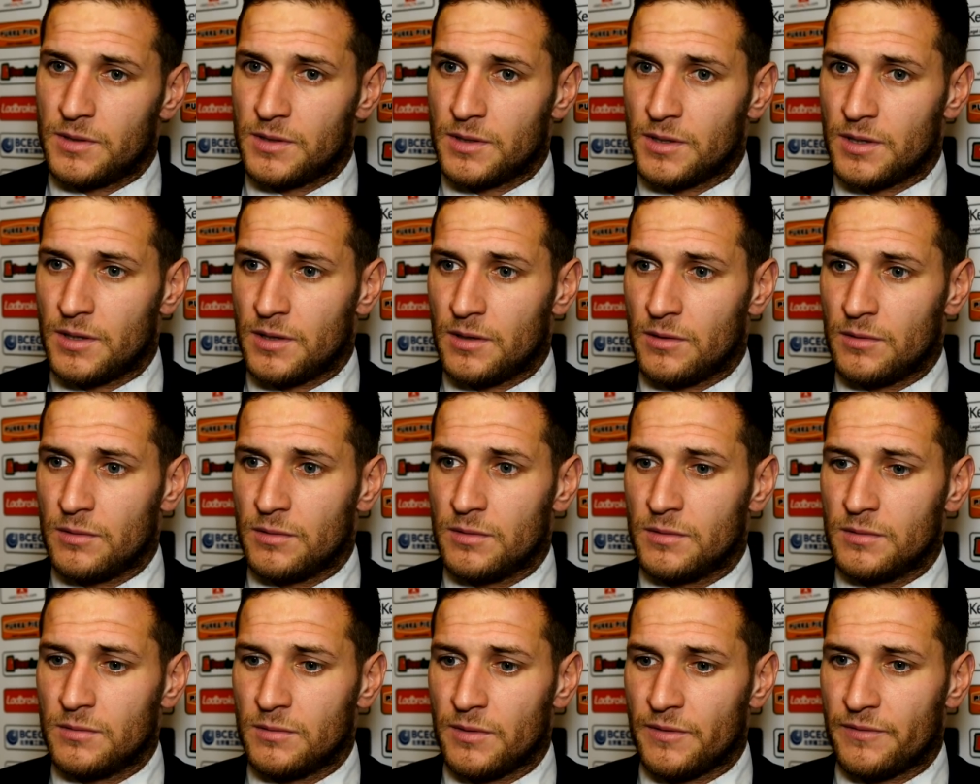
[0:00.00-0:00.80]
You know,
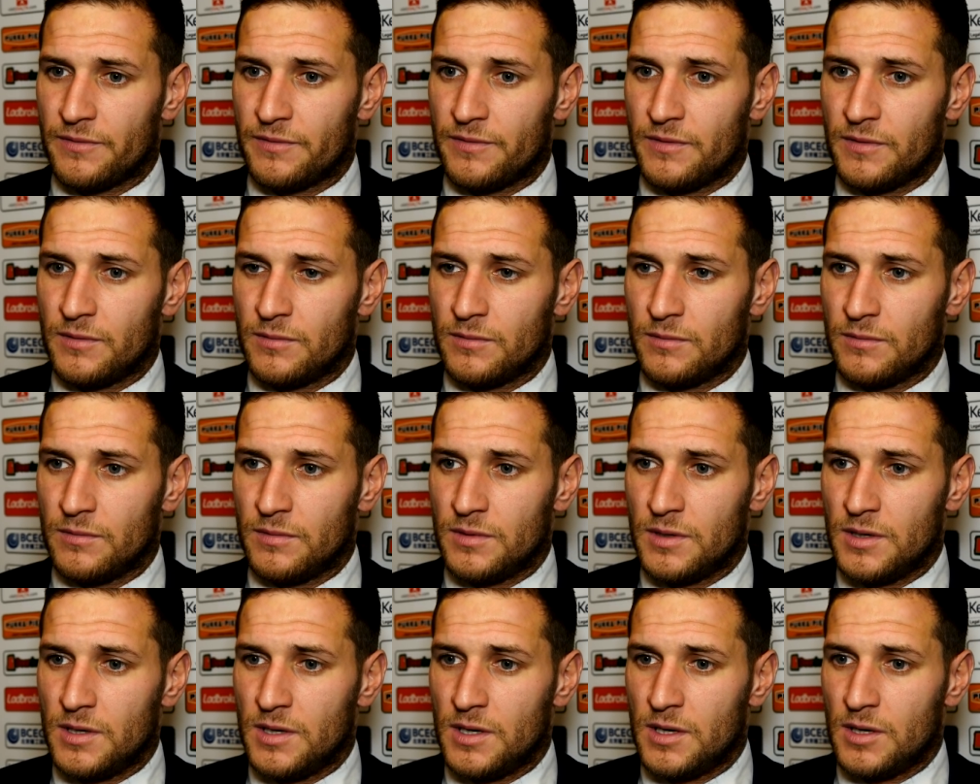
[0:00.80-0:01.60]
we've
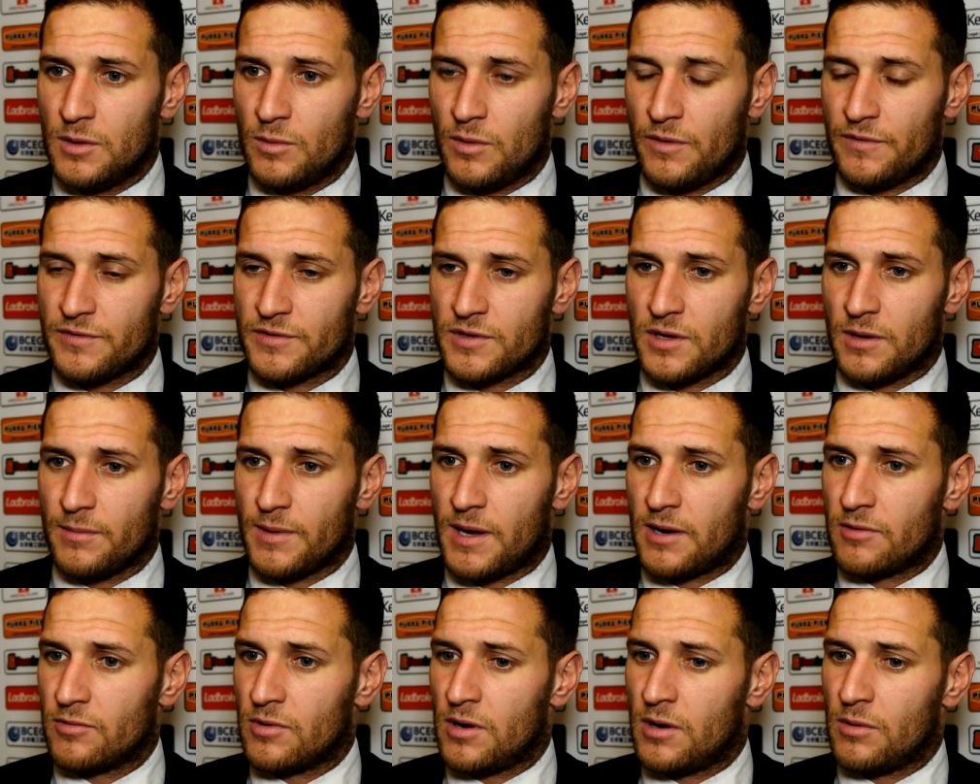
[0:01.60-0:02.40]
stopped
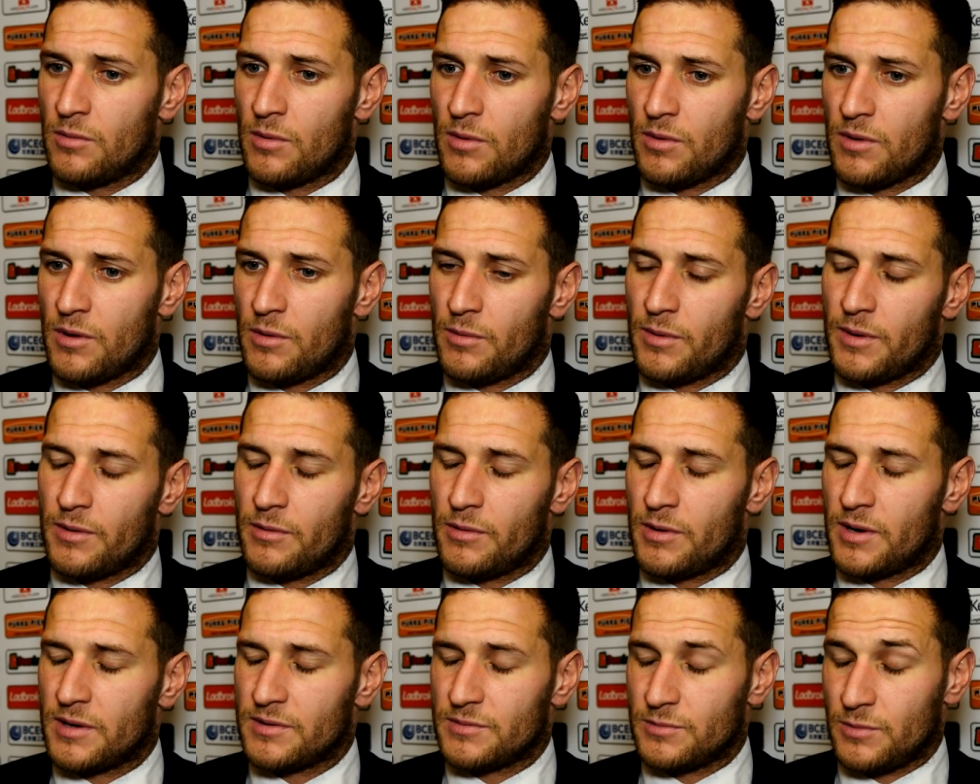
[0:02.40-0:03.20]
that rot that
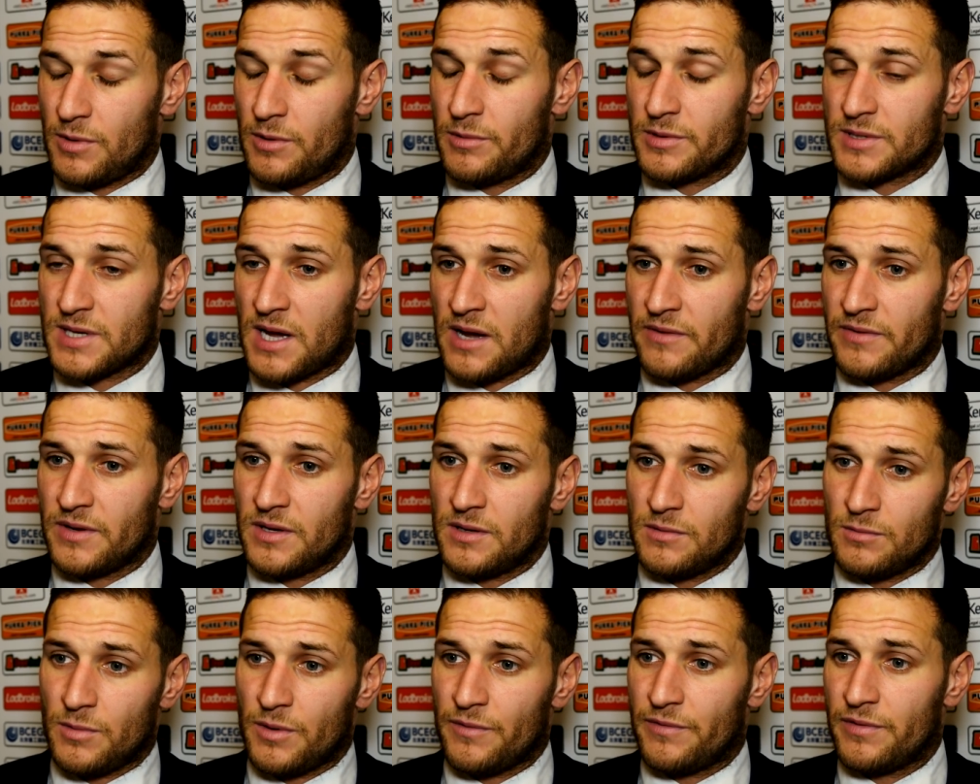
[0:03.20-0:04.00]
we was having,
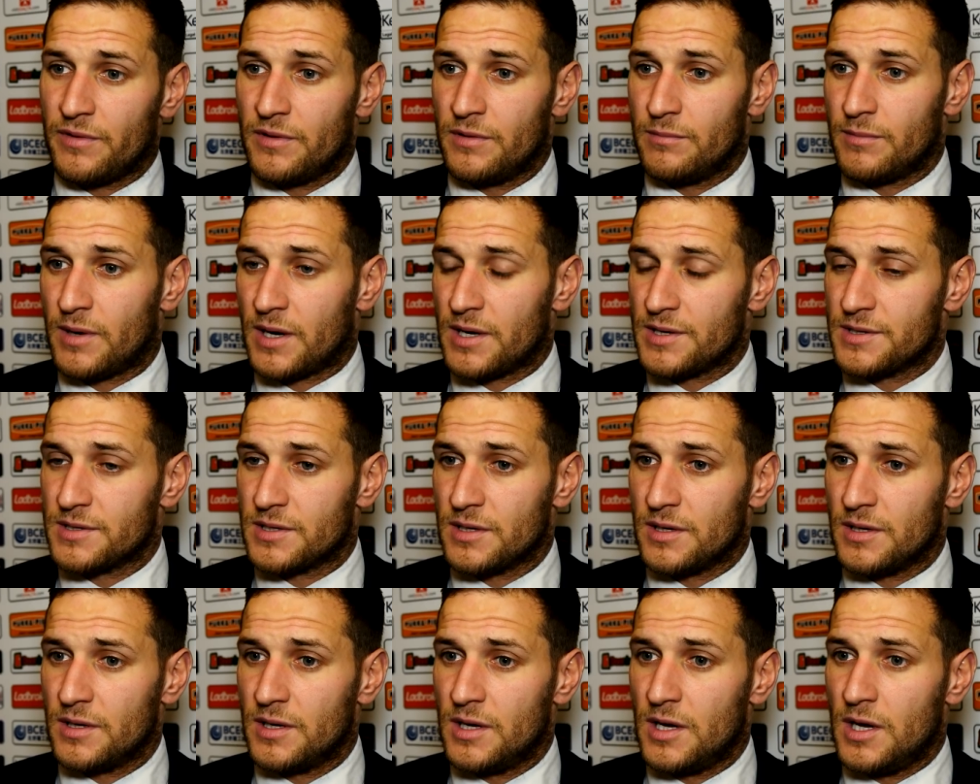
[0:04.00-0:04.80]
and we've managed
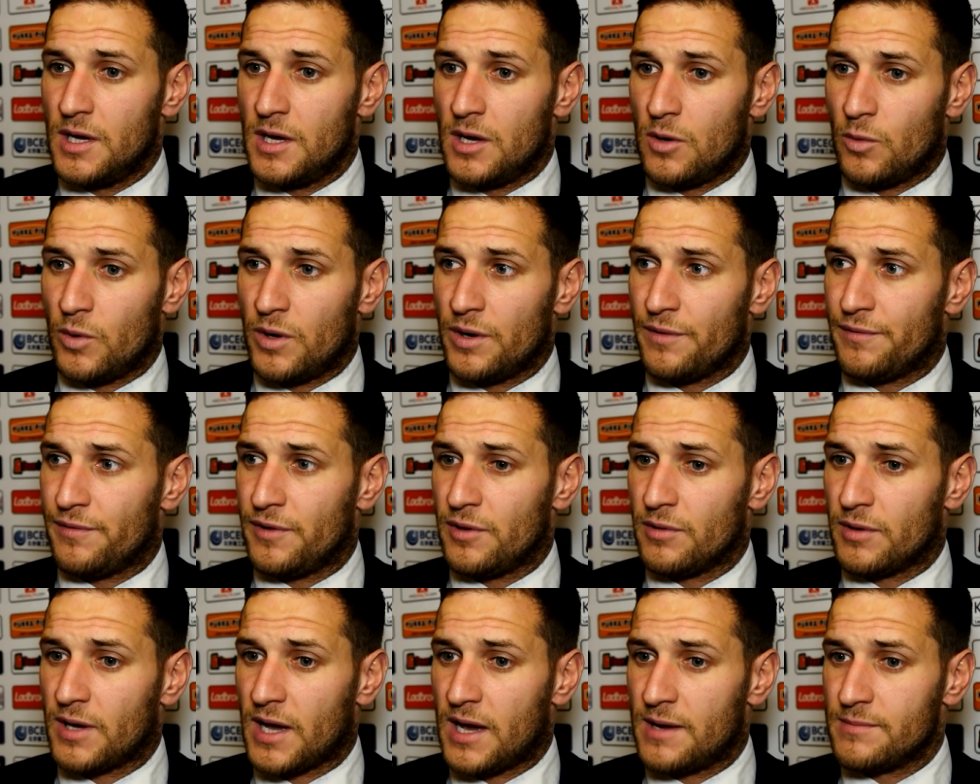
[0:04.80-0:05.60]
to win a
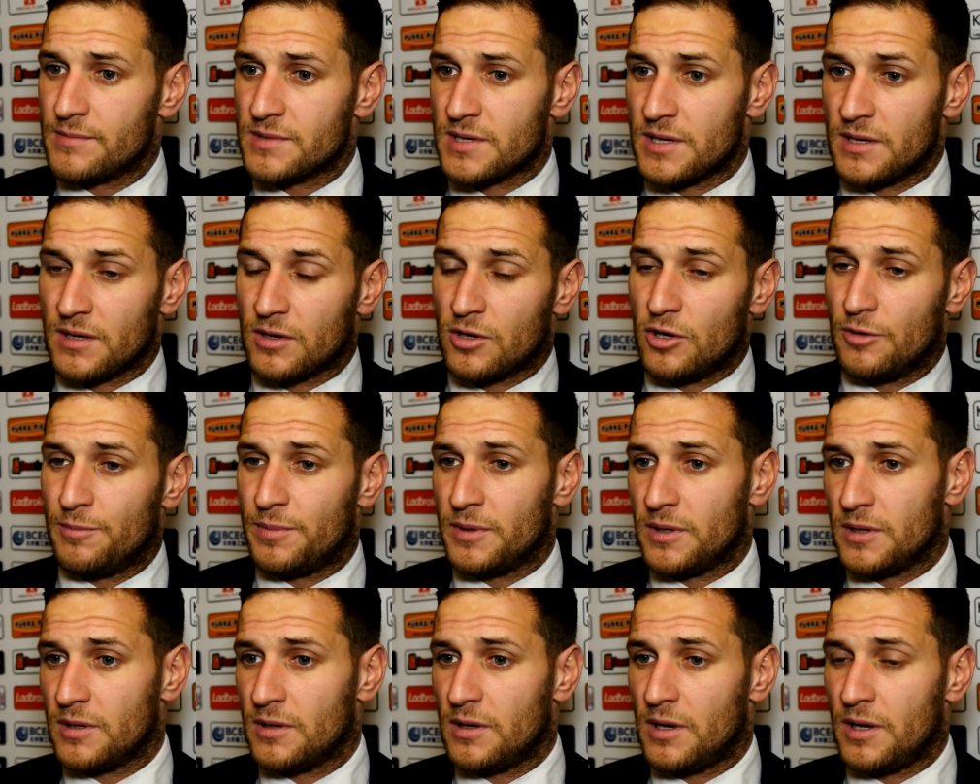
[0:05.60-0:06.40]
few games in the cup
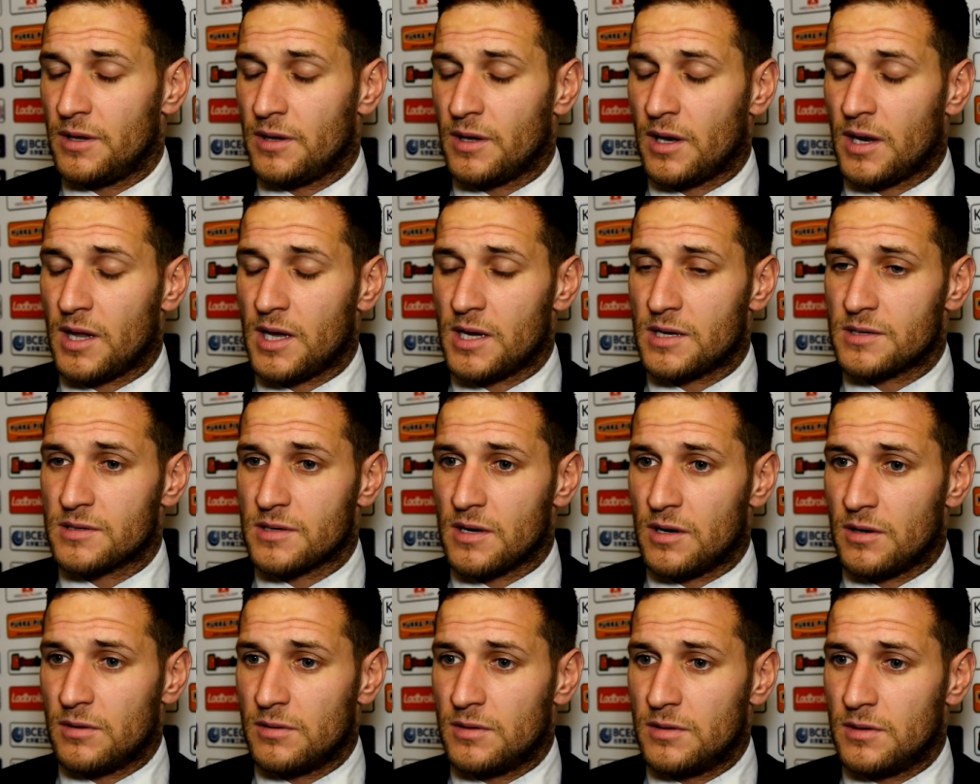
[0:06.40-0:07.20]
and in the league,
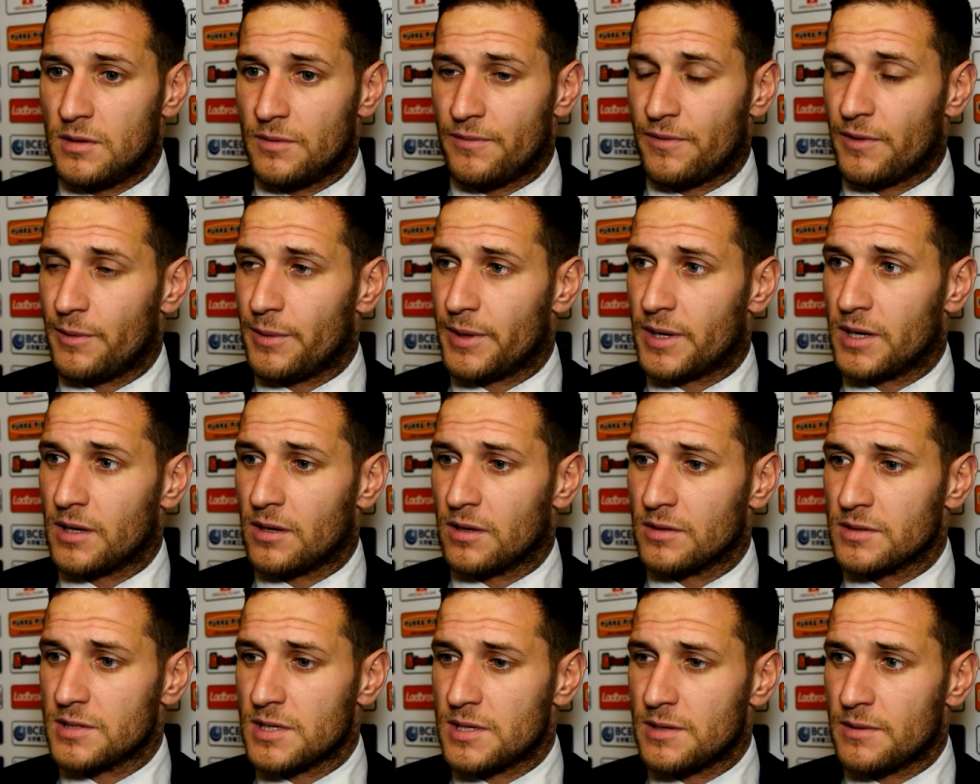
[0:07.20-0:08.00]
so hopefully we can
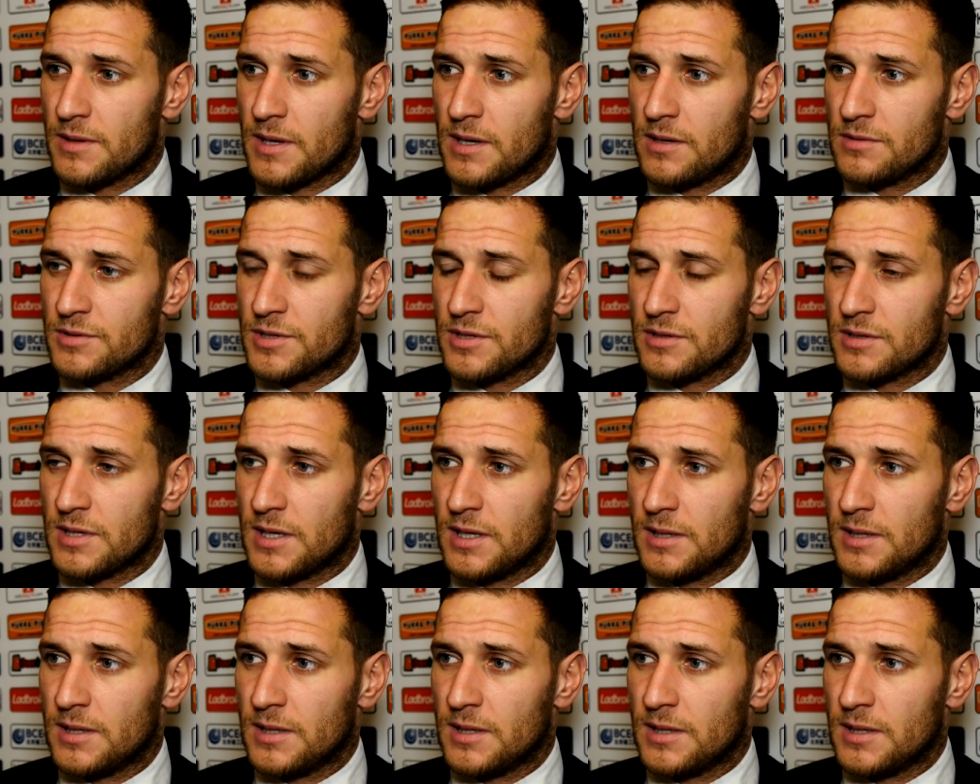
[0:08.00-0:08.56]
continue that on Tuesday